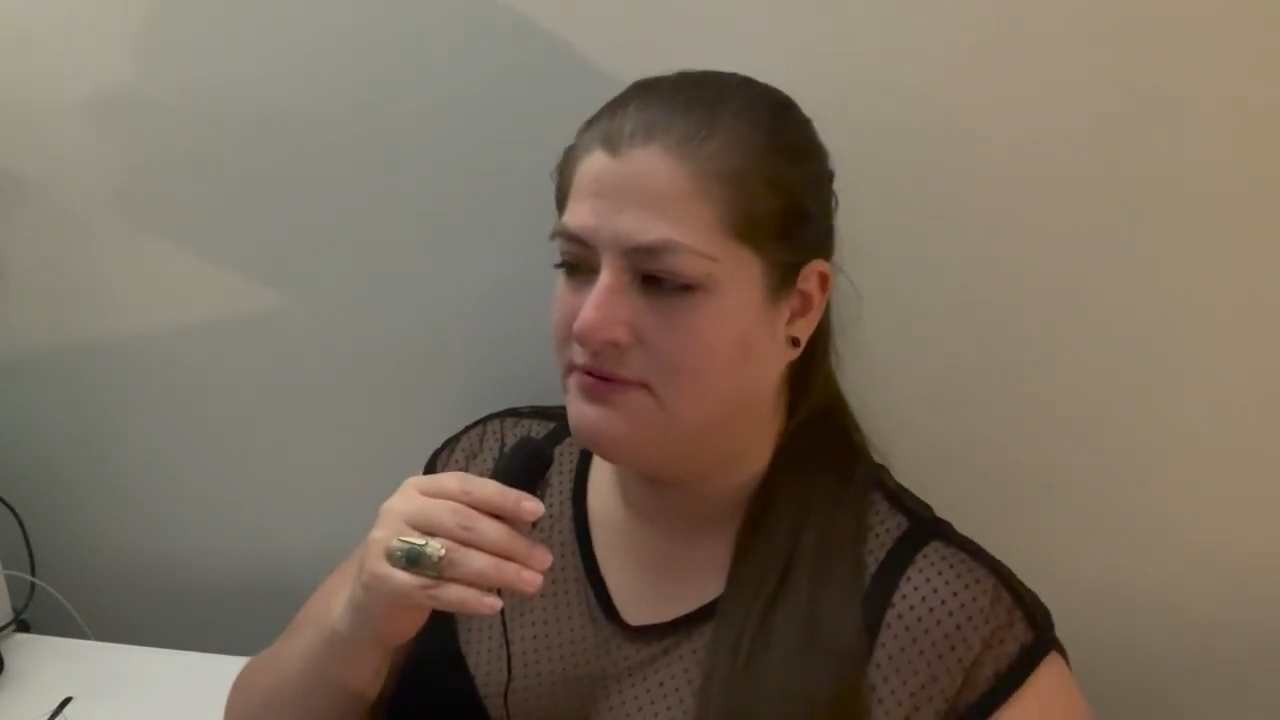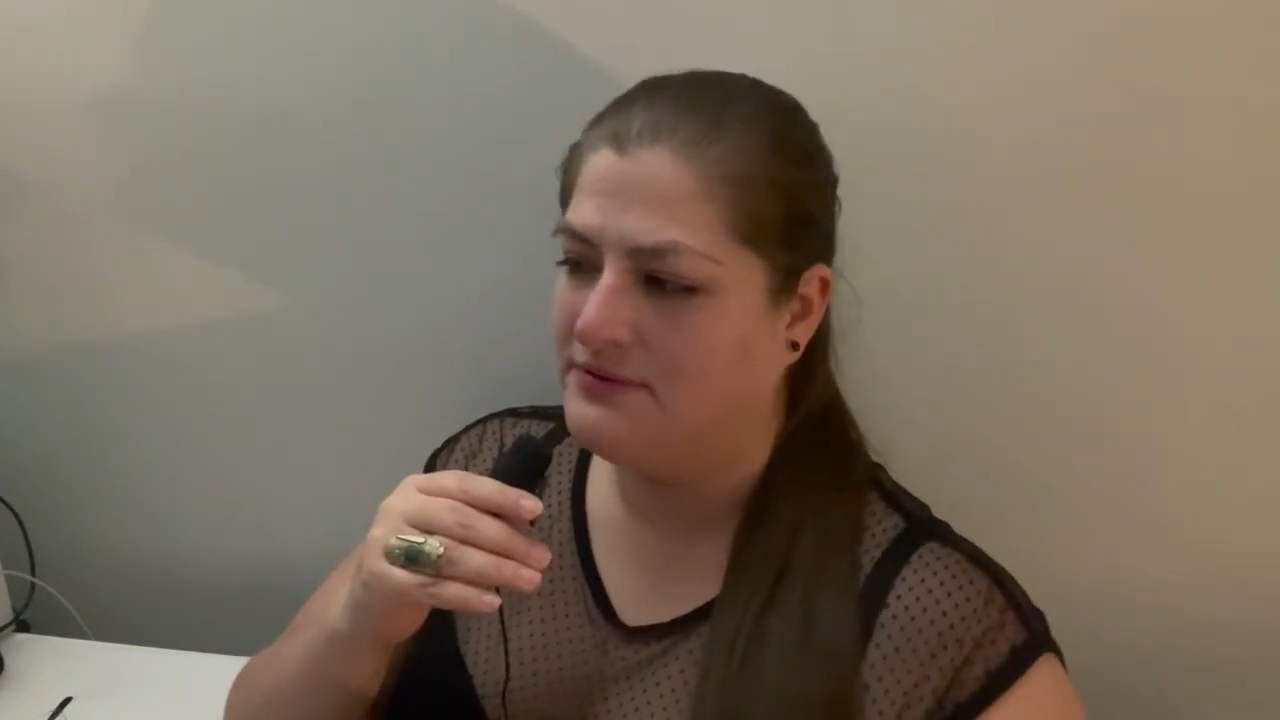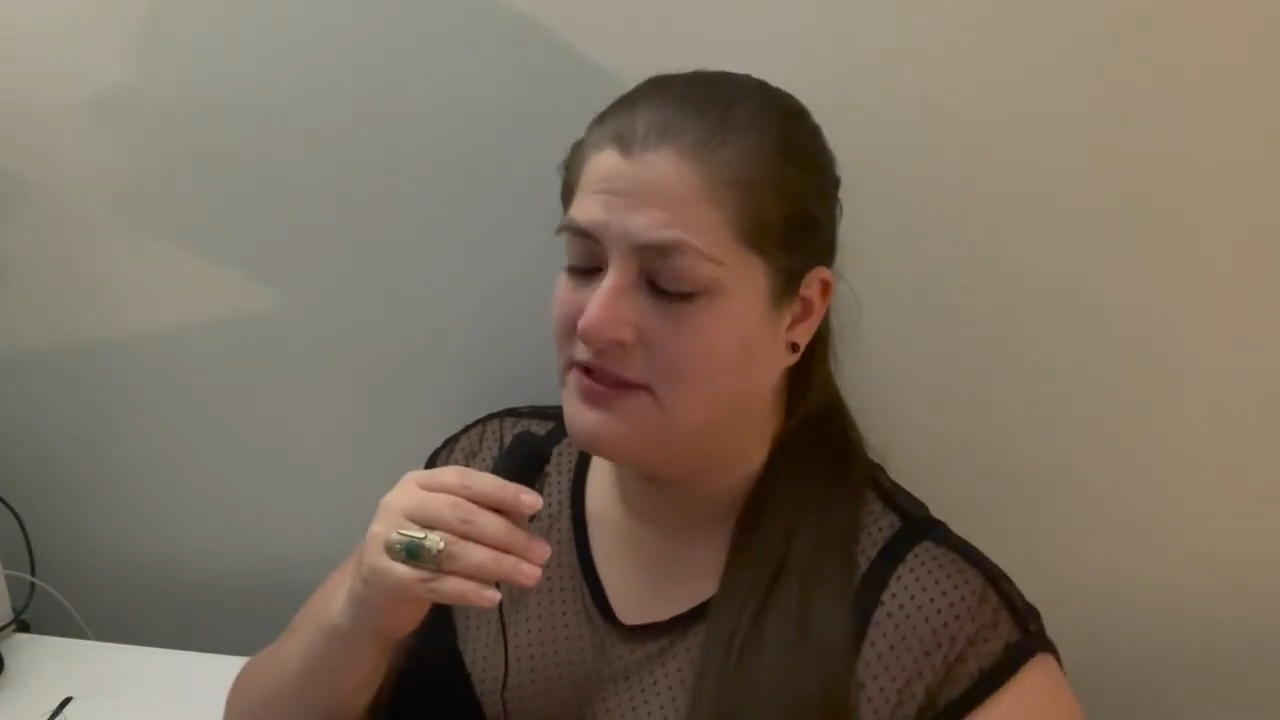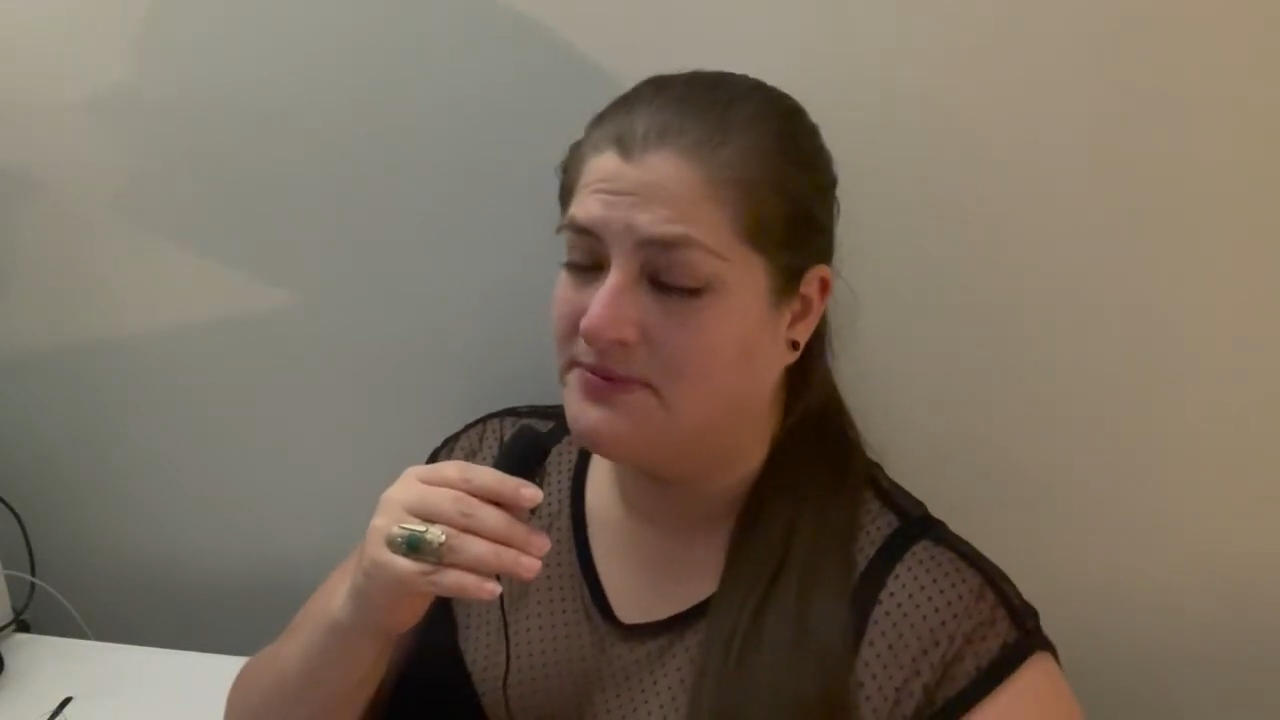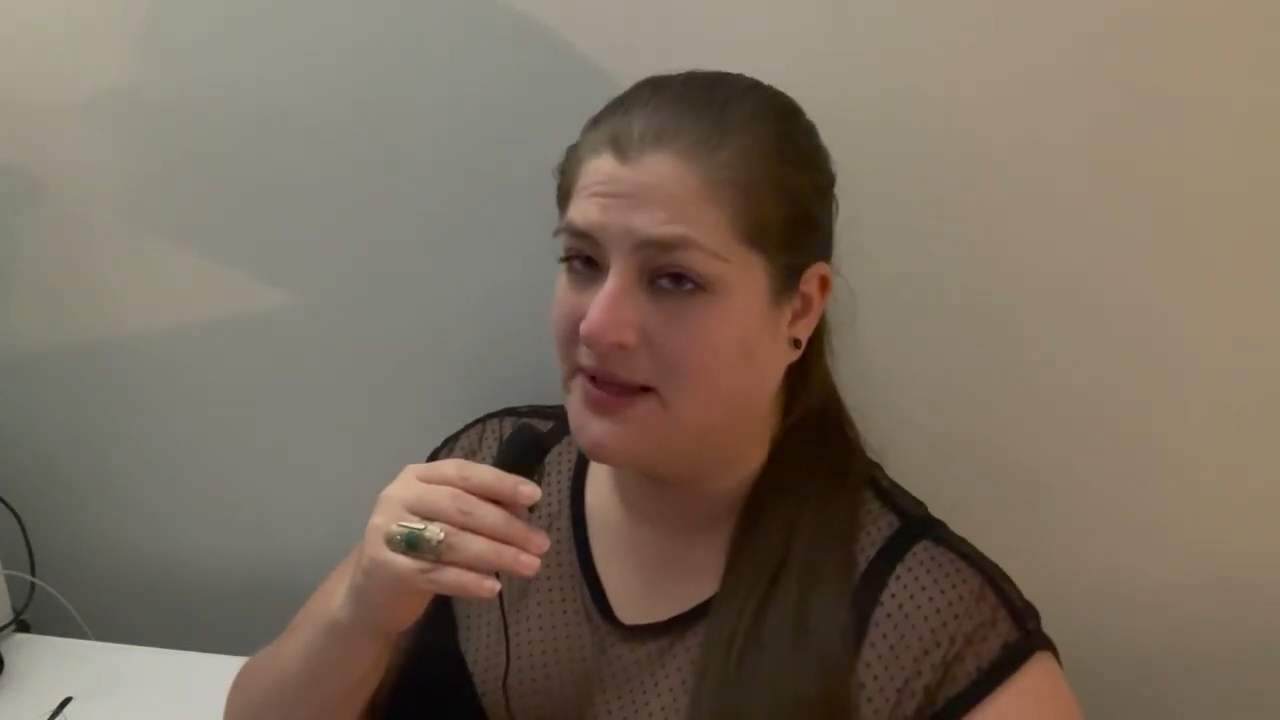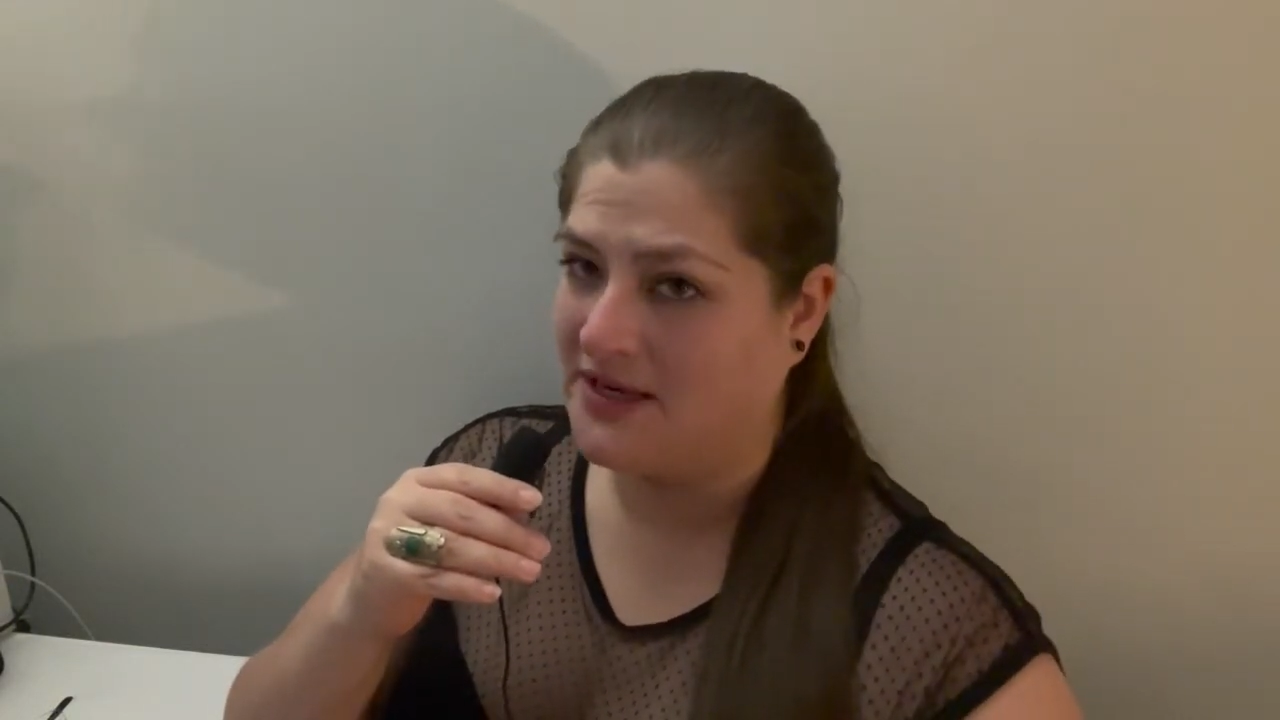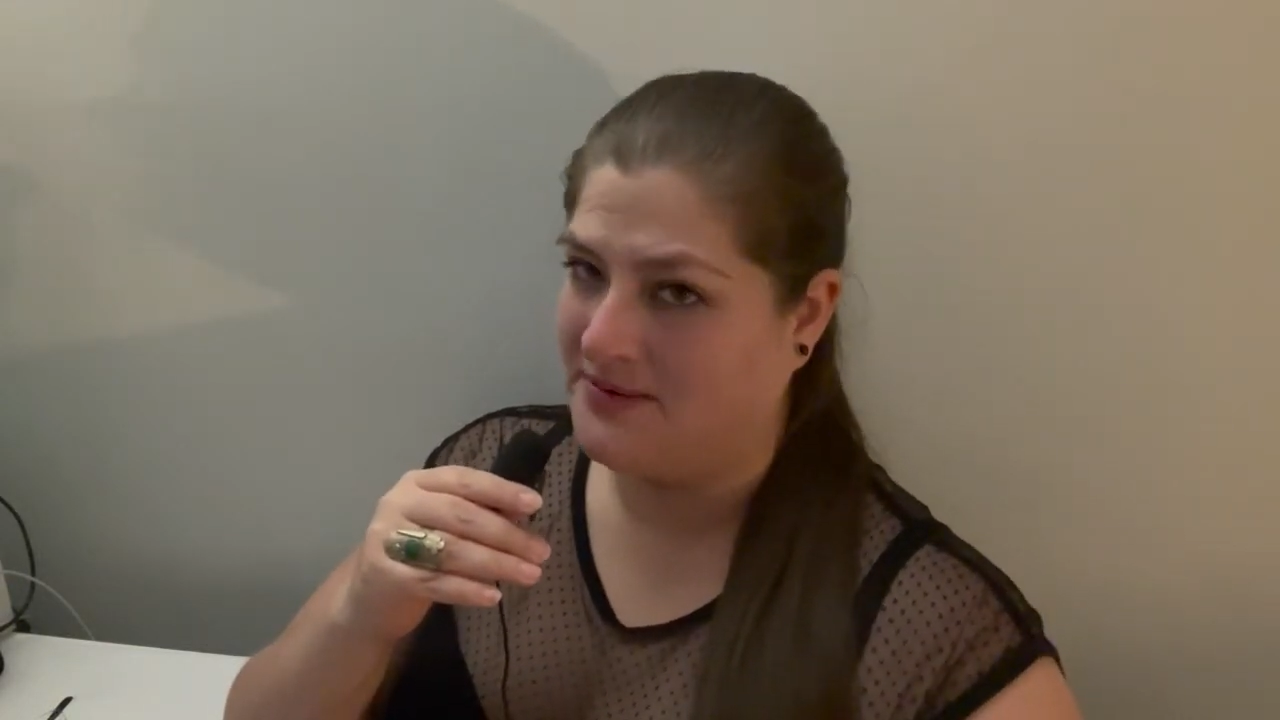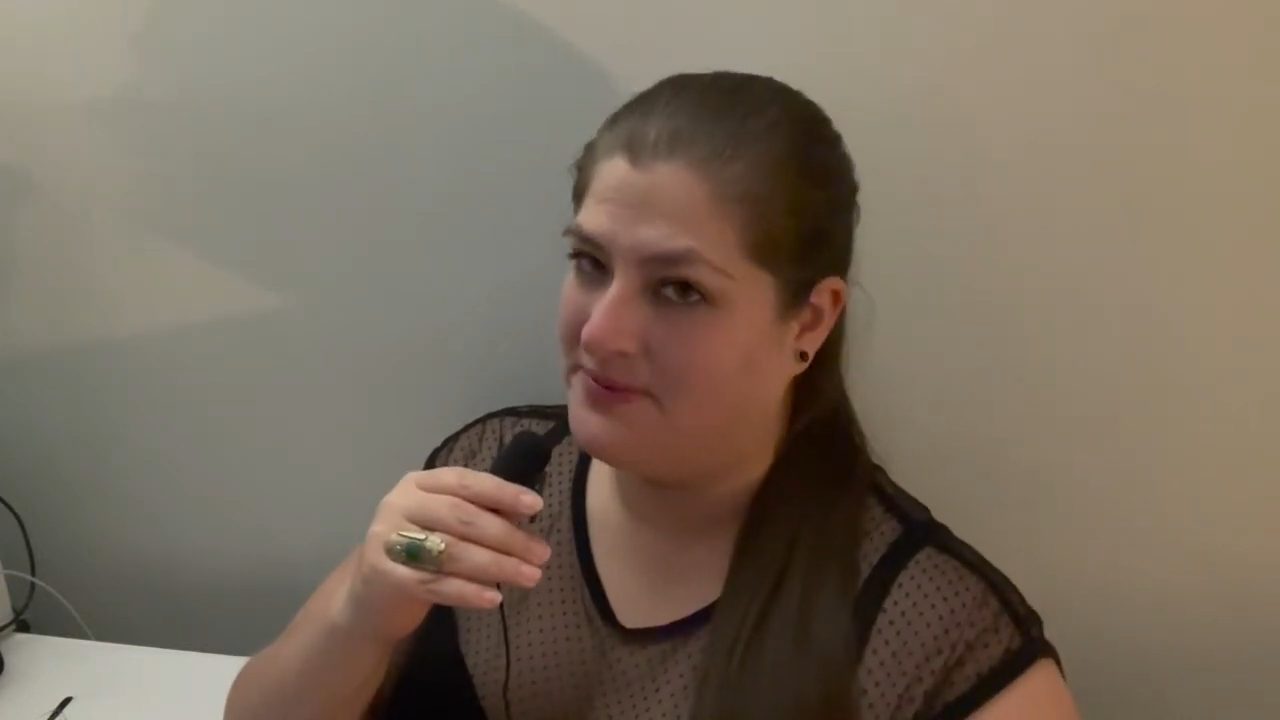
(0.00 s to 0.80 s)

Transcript: this band